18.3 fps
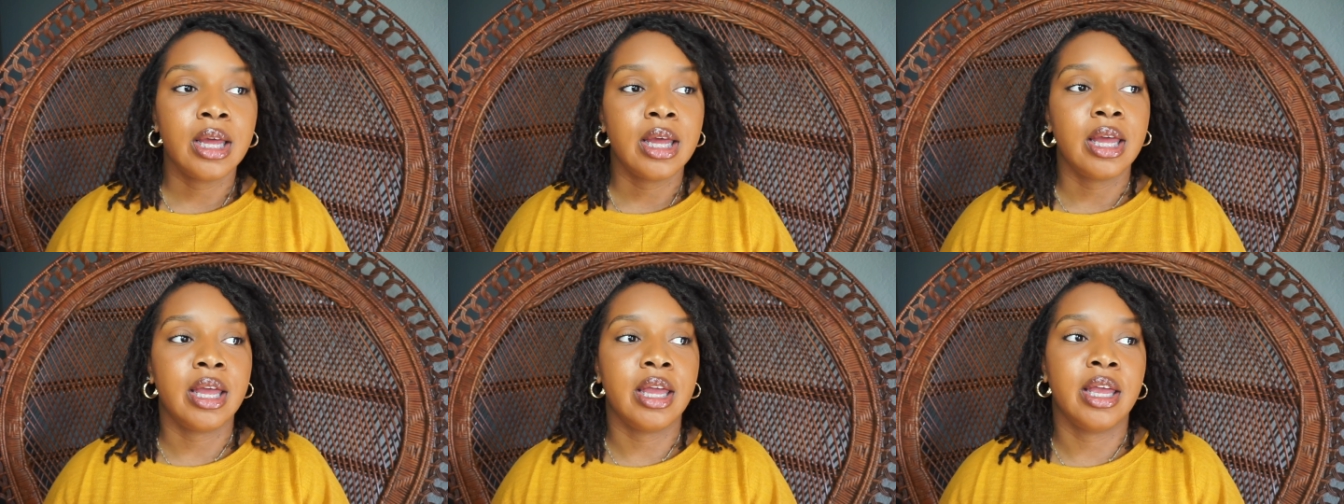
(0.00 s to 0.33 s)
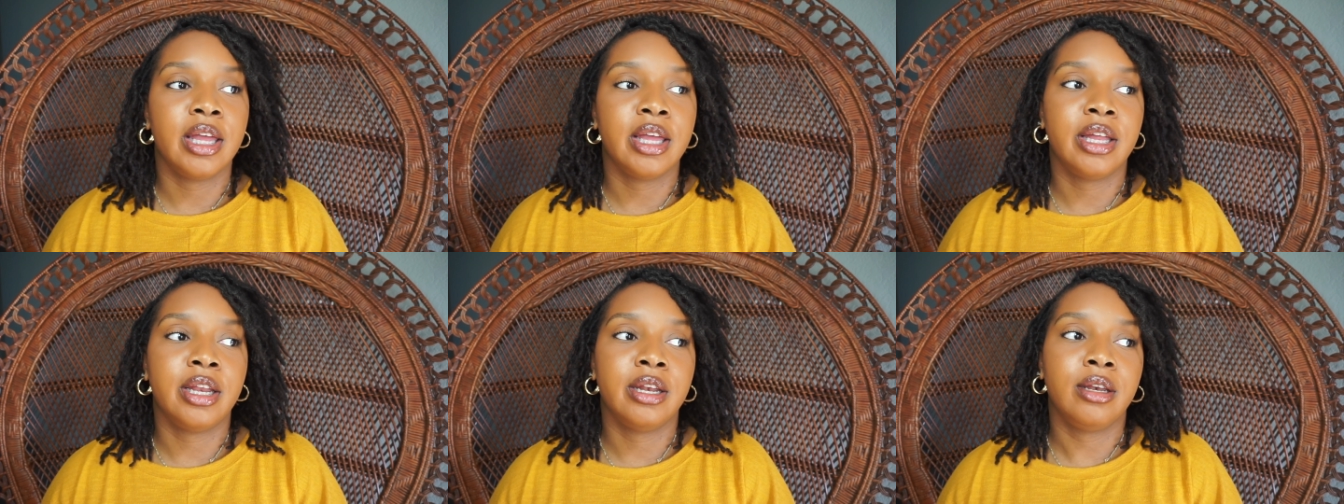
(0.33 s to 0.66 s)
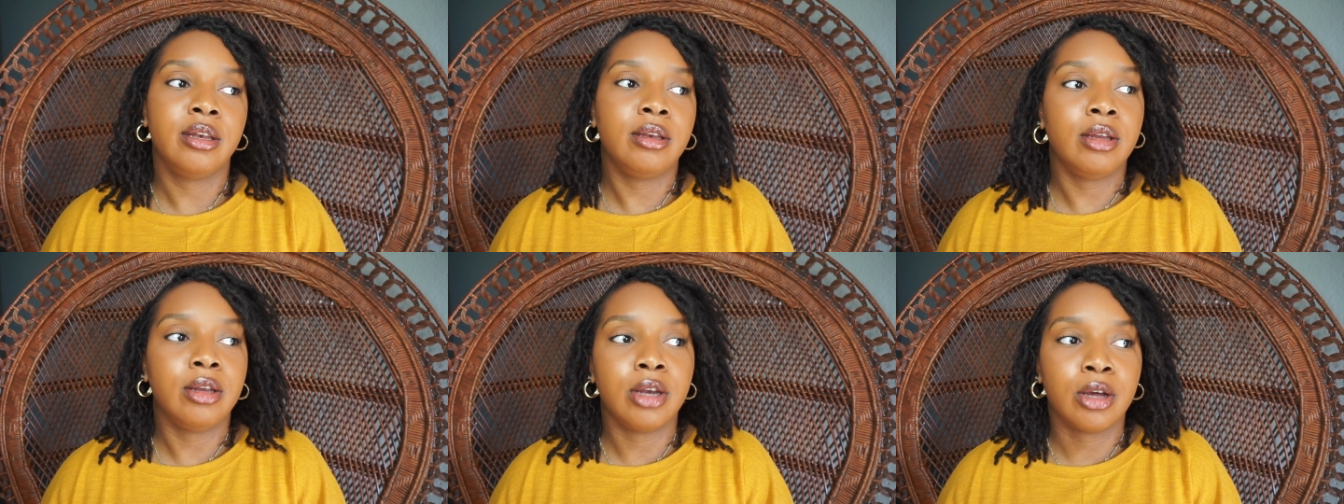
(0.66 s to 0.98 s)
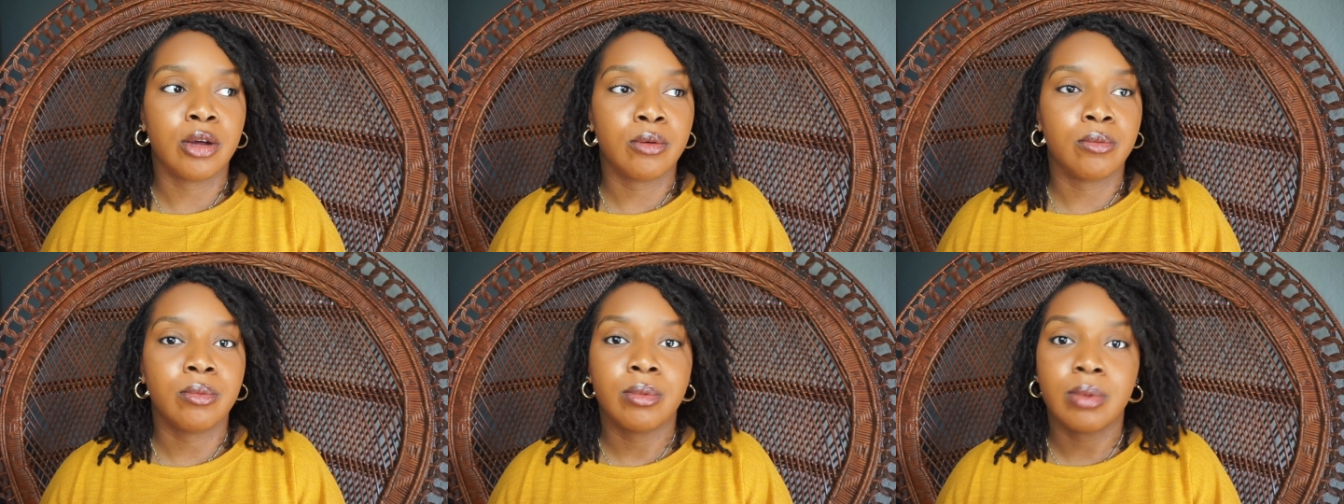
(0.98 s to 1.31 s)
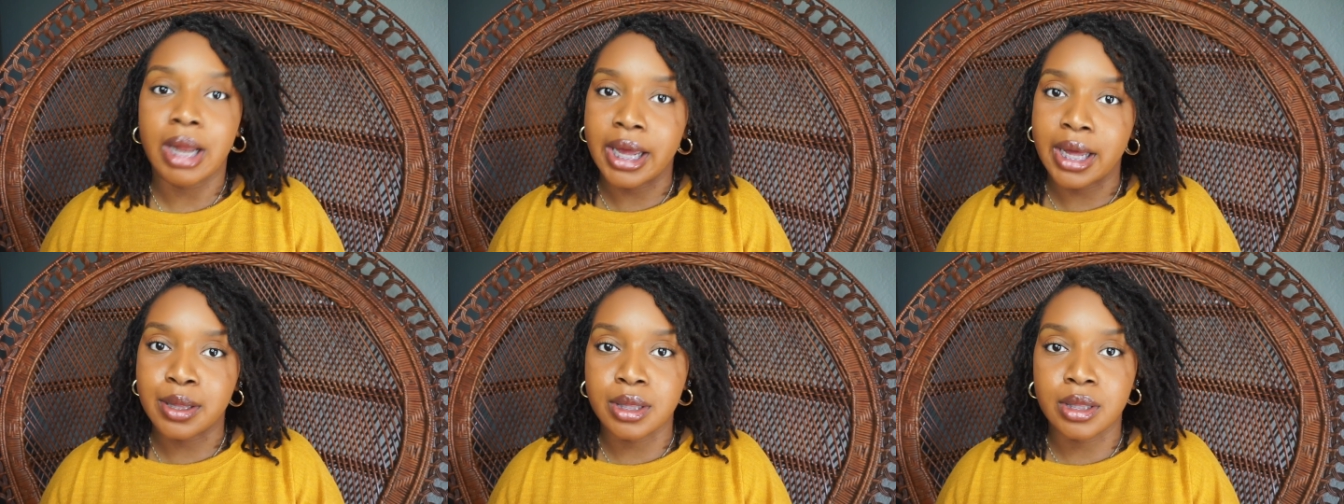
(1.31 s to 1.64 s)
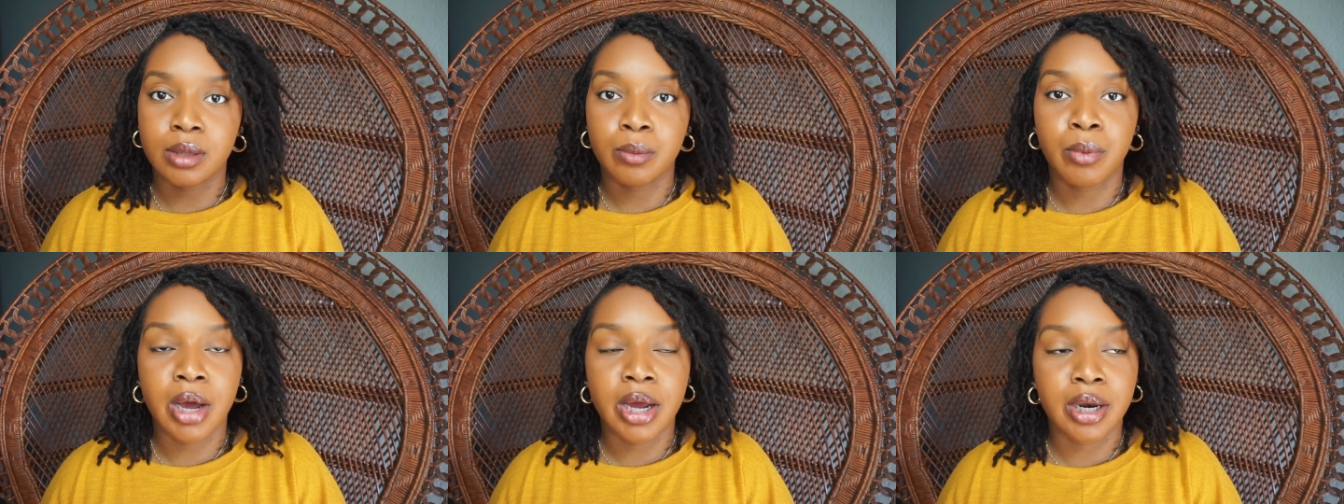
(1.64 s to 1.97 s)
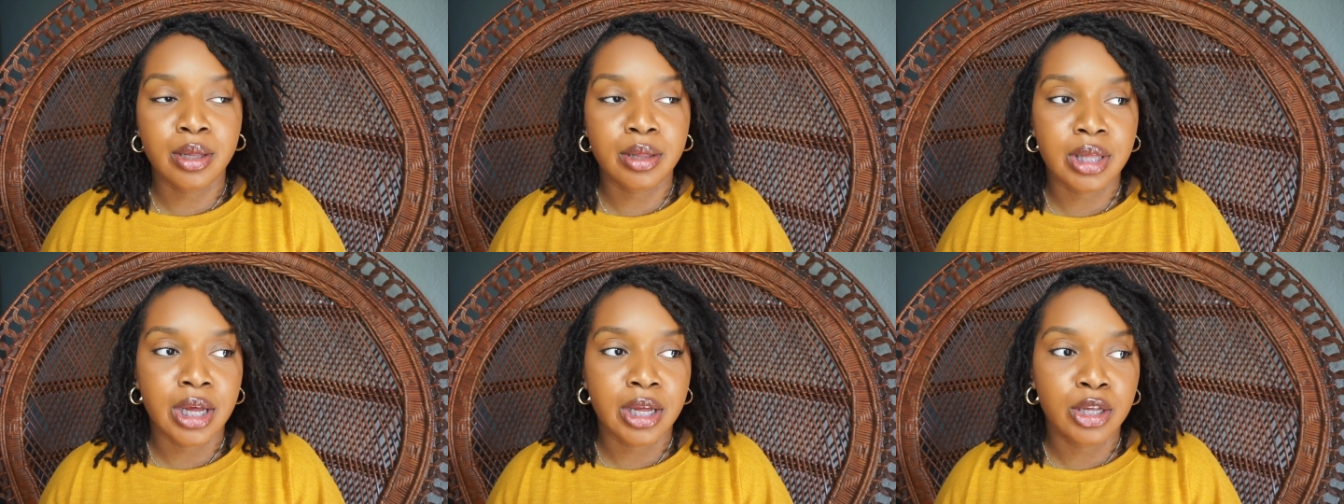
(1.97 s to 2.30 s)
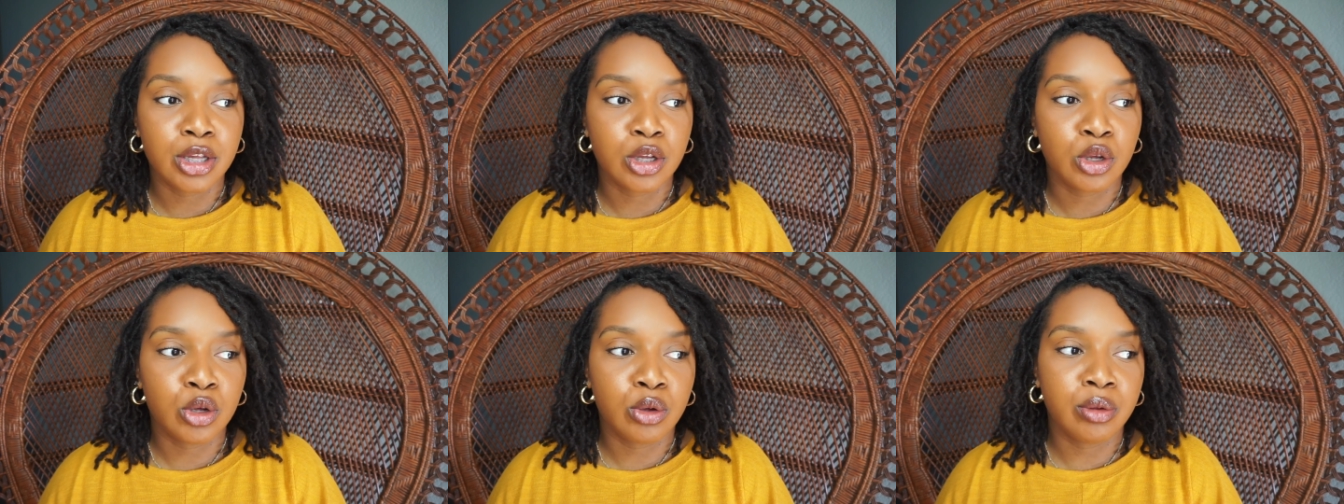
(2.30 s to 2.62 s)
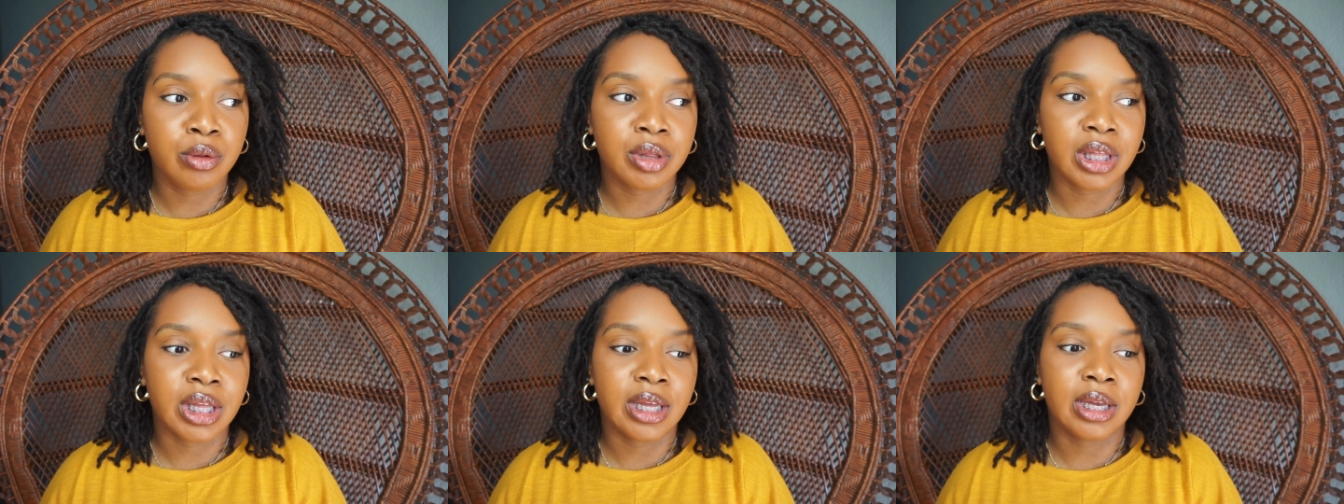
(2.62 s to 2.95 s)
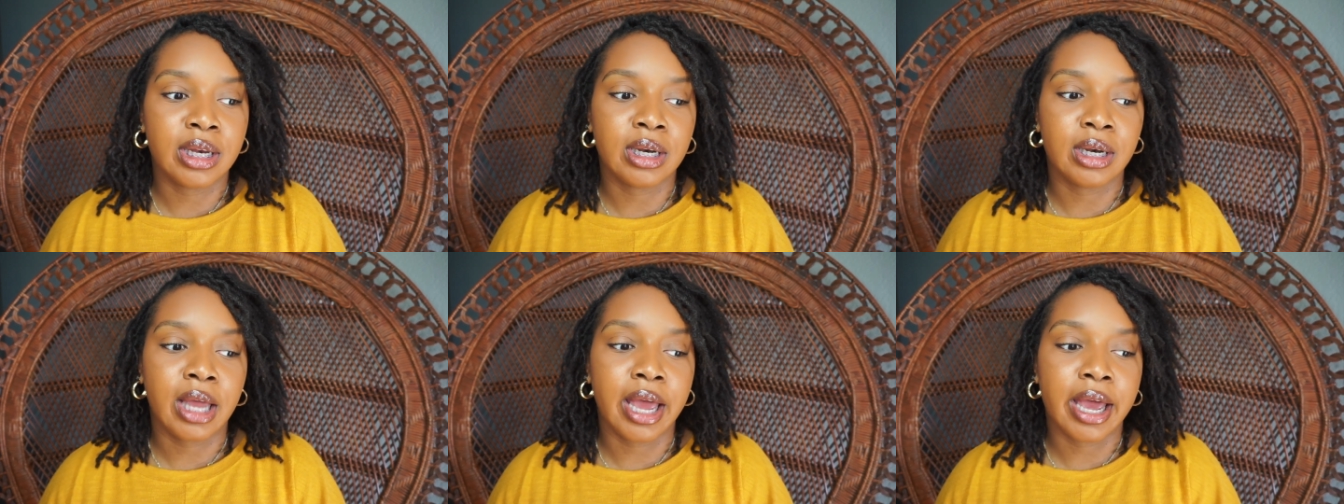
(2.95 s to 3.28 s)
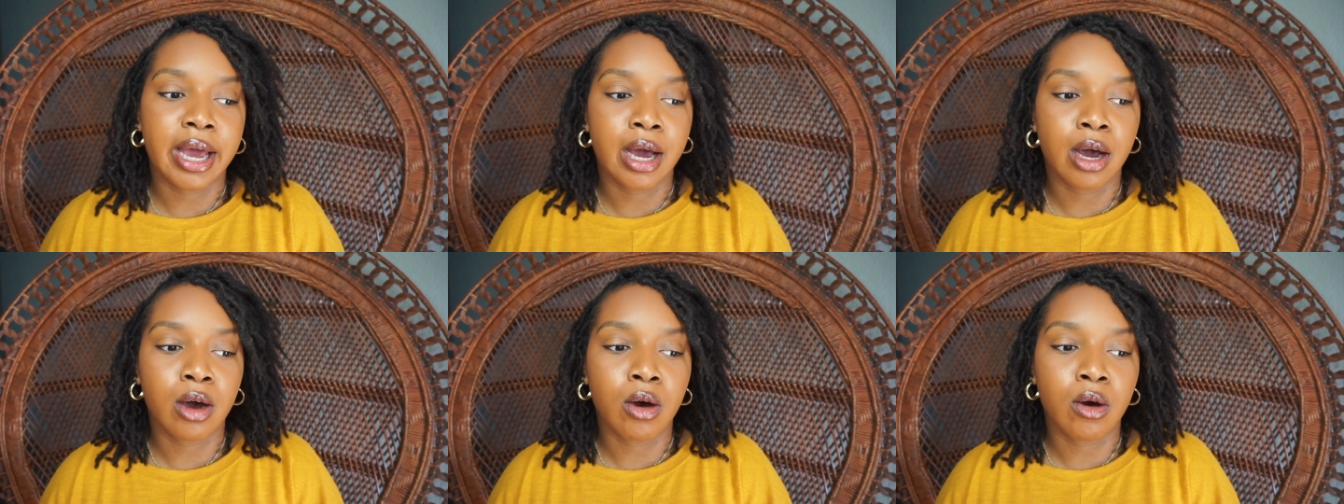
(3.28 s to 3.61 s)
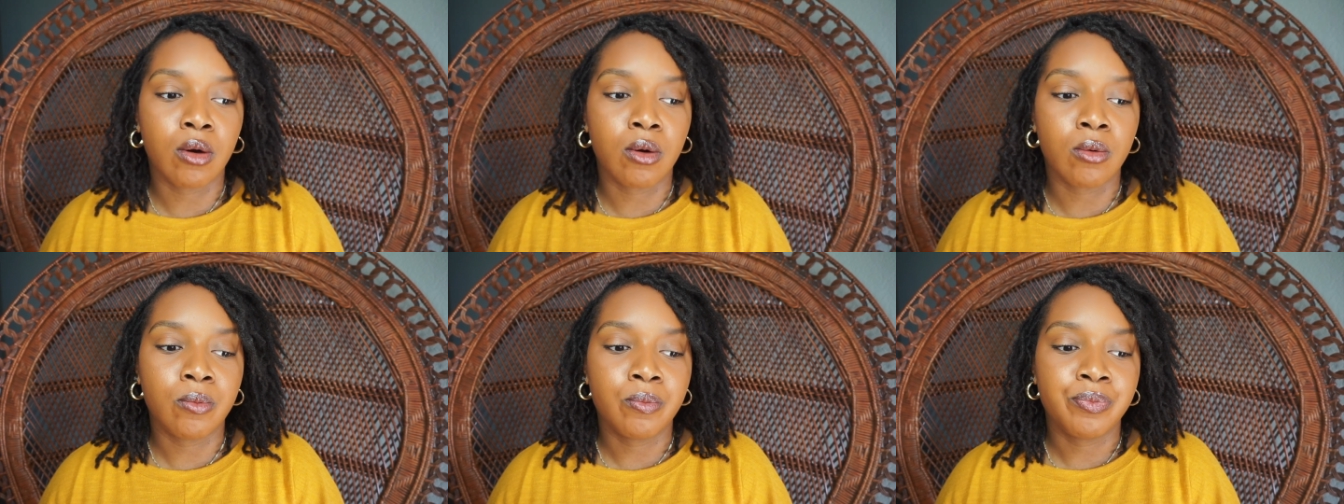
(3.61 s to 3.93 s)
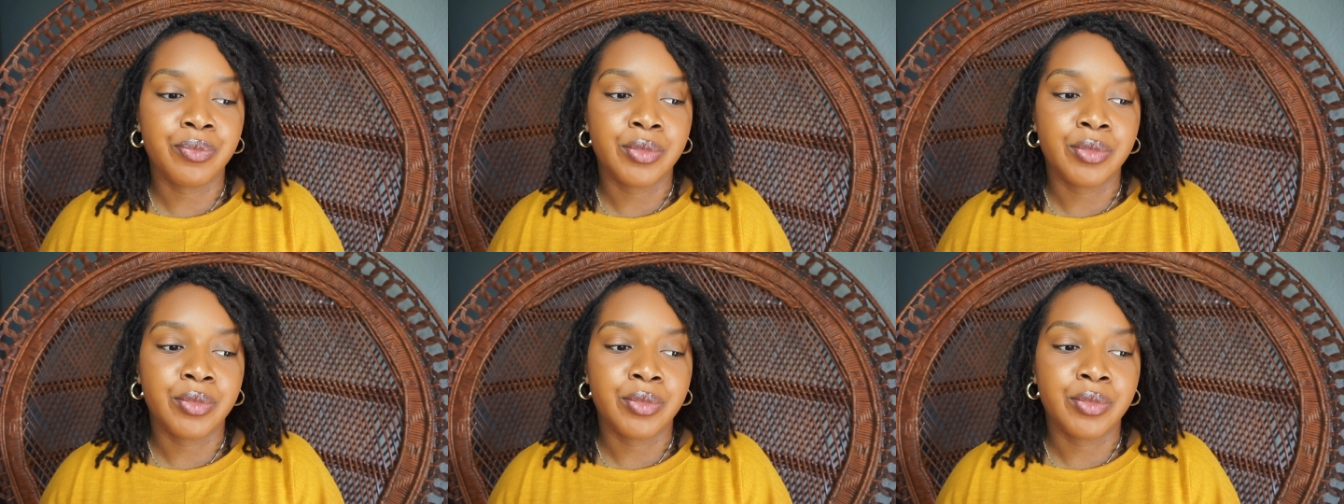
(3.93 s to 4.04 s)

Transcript: and you know, like I said, the products I use, and how